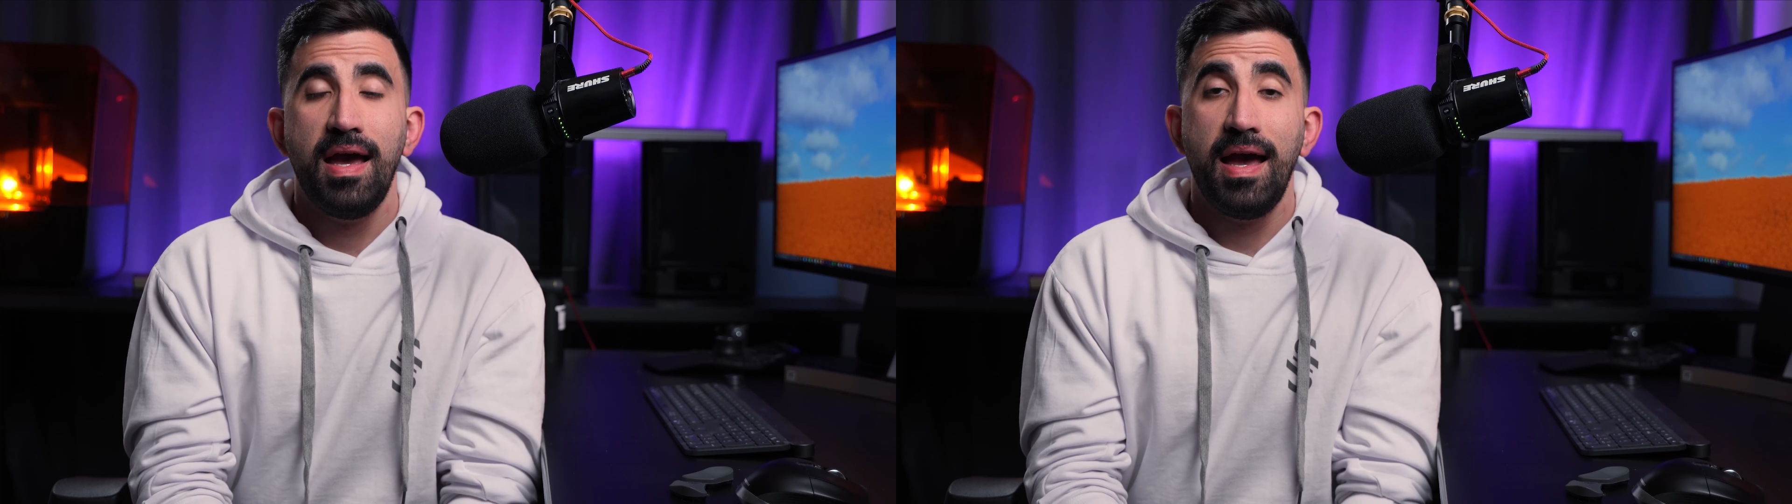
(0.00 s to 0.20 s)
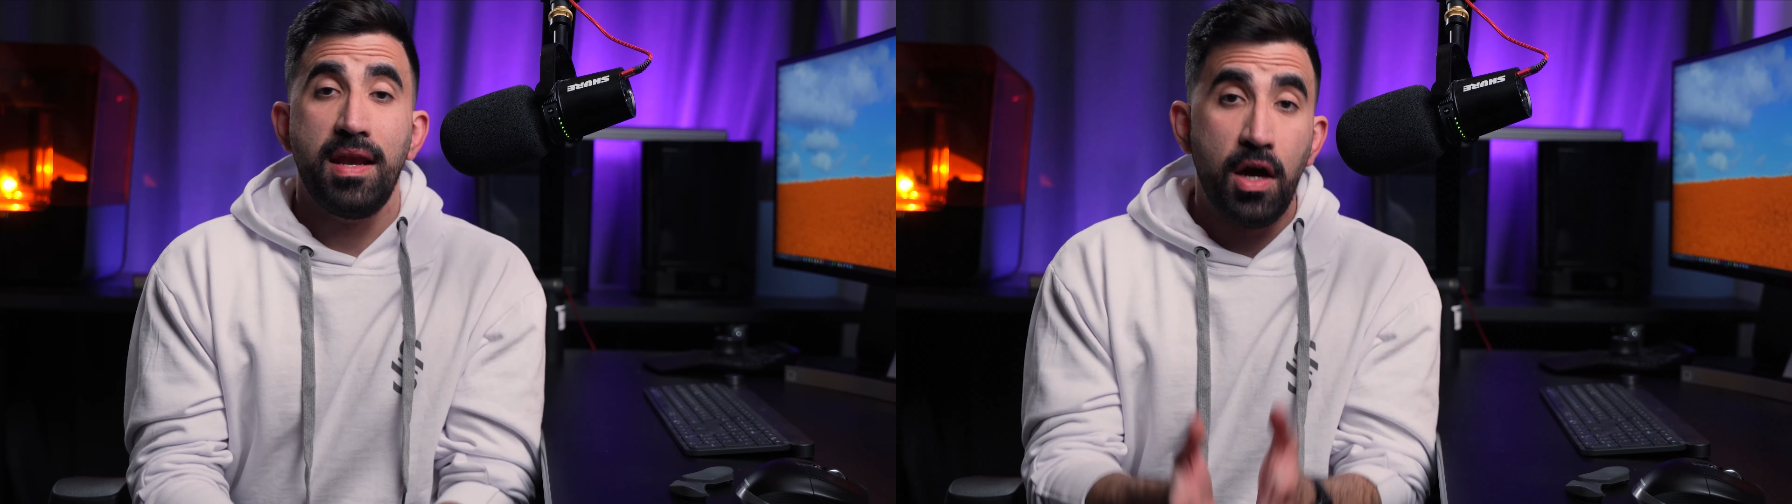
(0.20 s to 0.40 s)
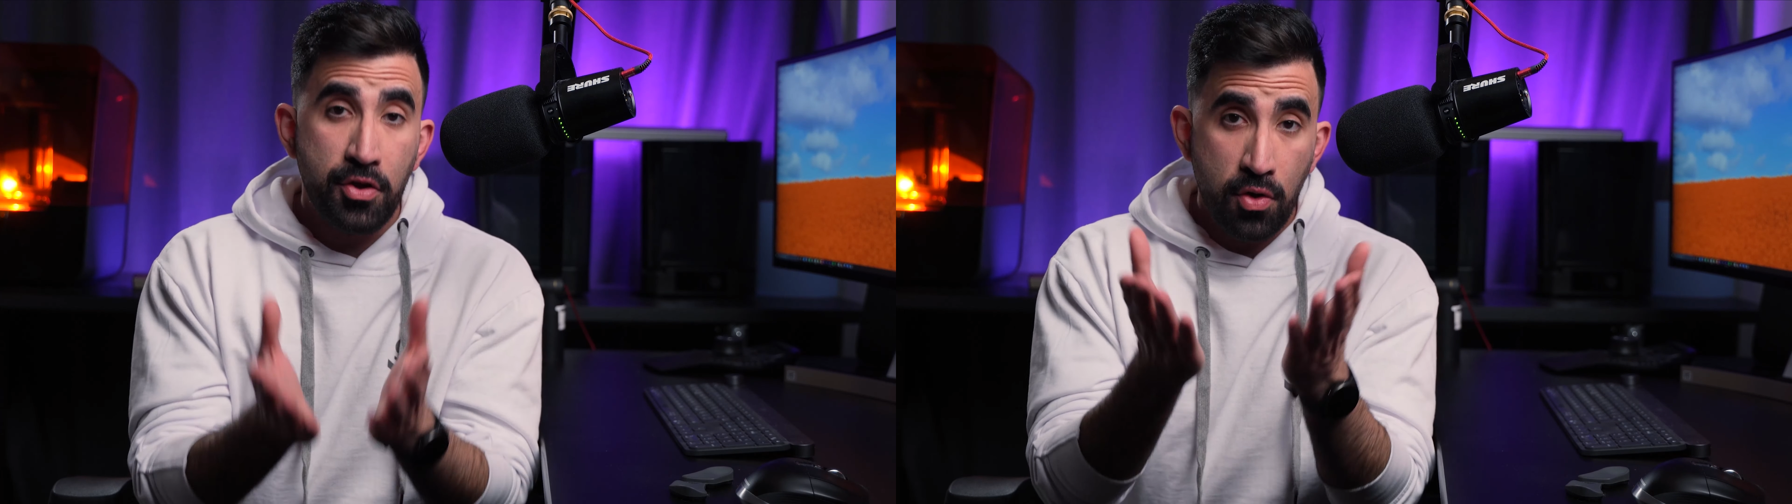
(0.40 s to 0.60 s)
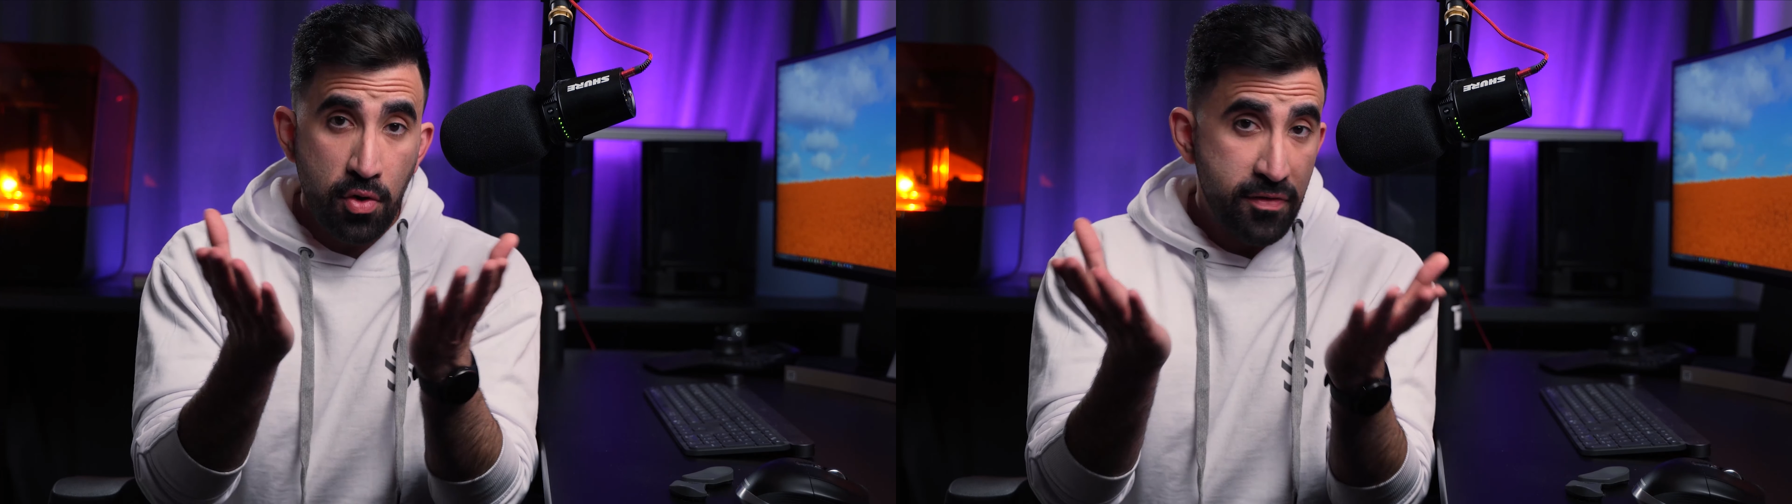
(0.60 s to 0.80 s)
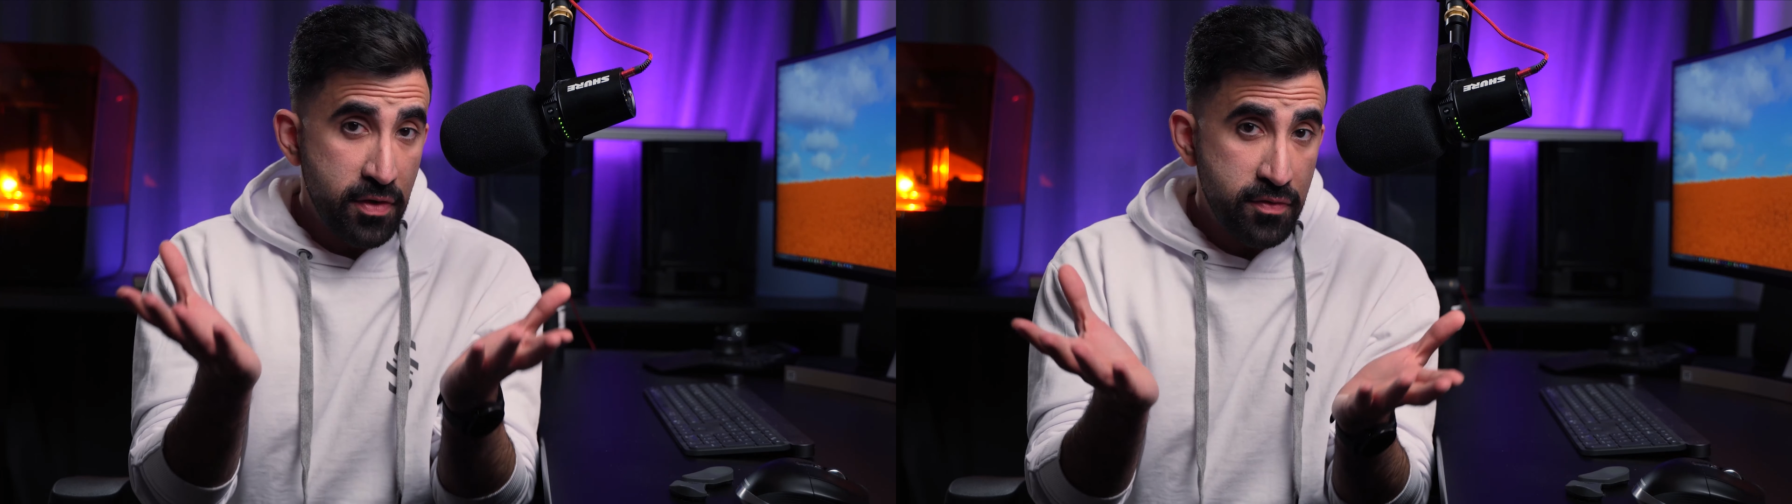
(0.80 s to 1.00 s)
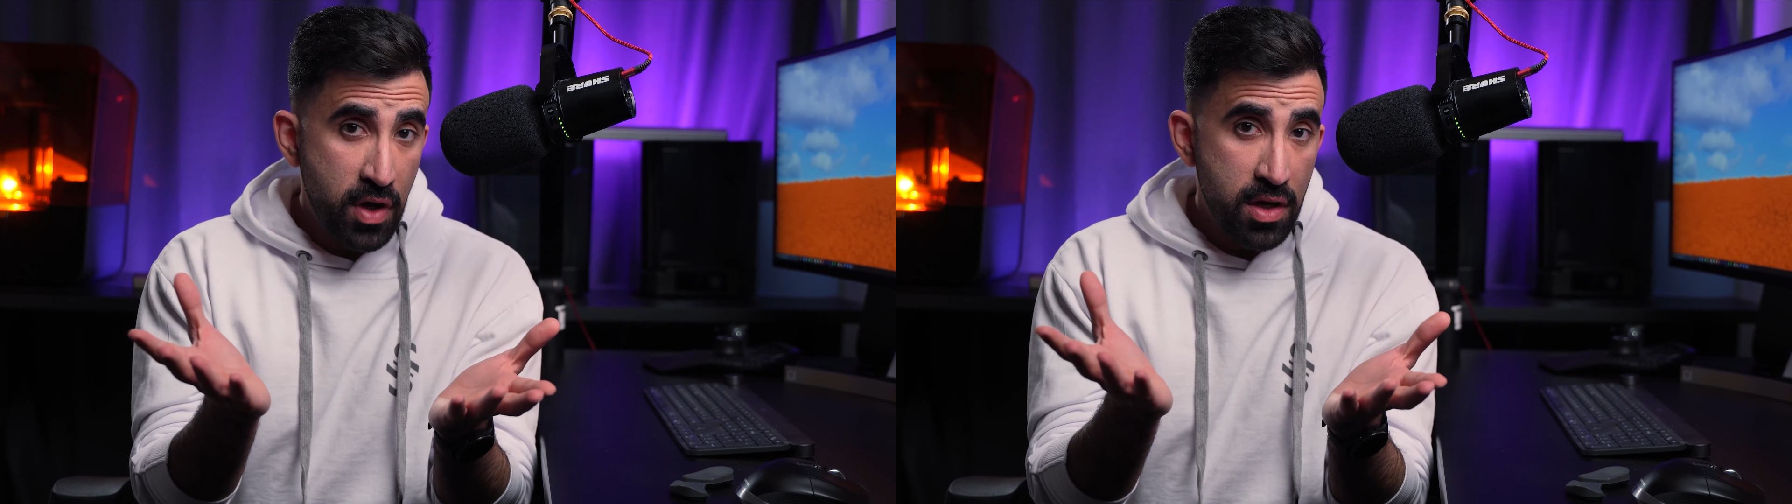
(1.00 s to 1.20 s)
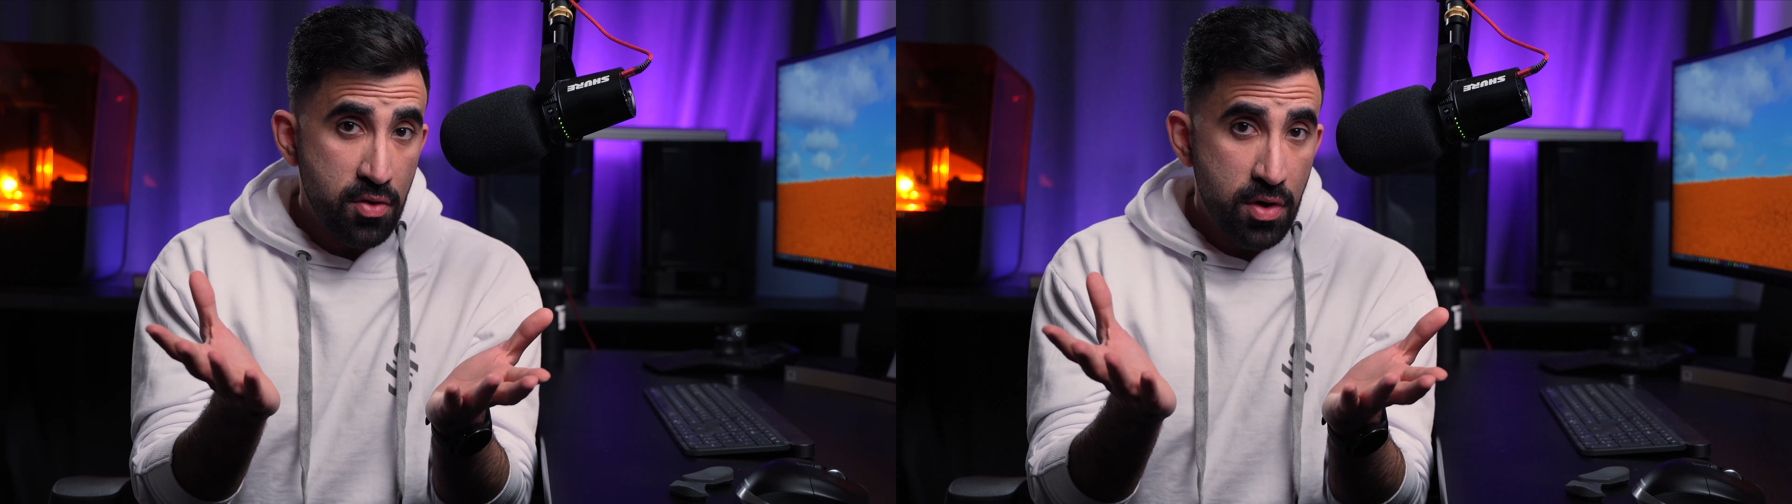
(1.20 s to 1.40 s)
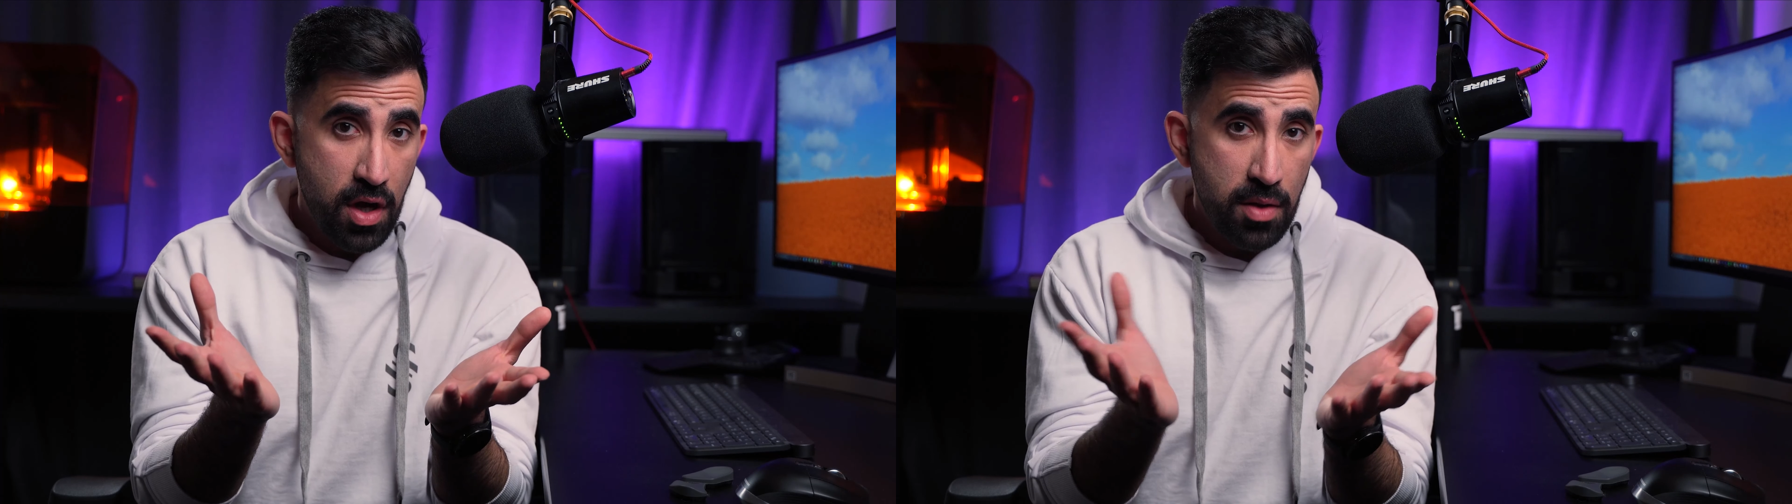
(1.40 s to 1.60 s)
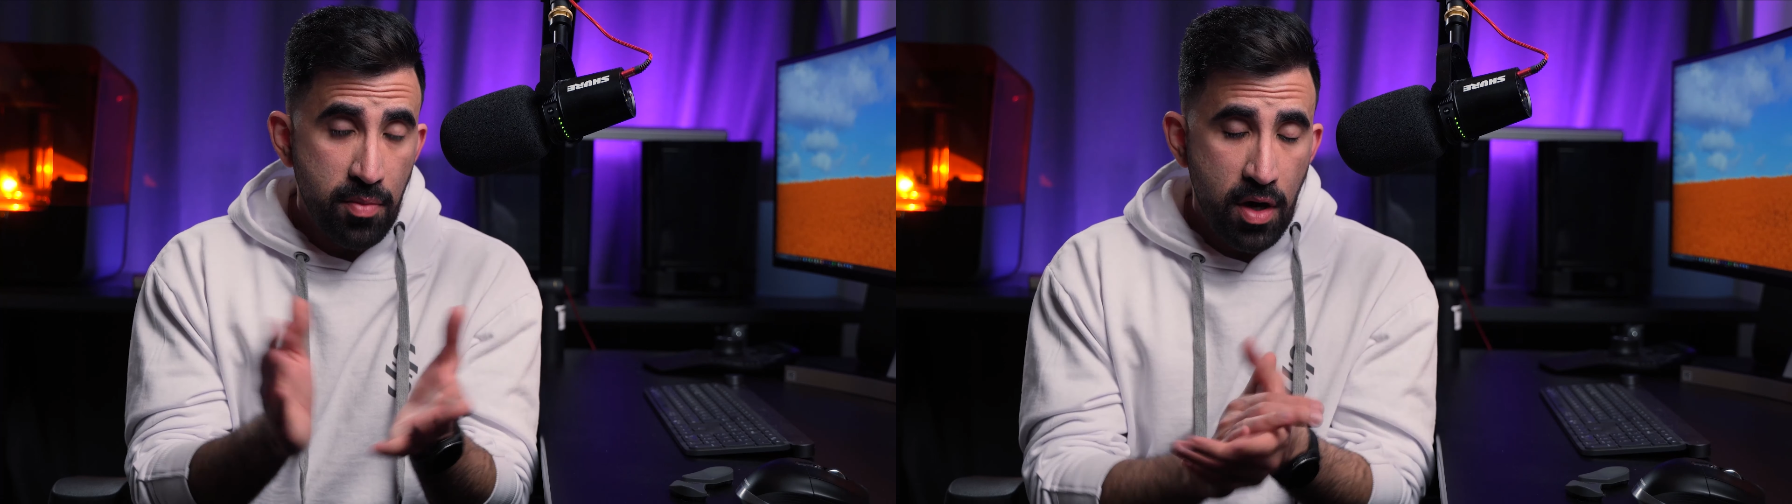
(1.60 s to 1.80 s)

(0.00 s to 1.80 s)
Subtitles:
And I don't know if you've done it or not,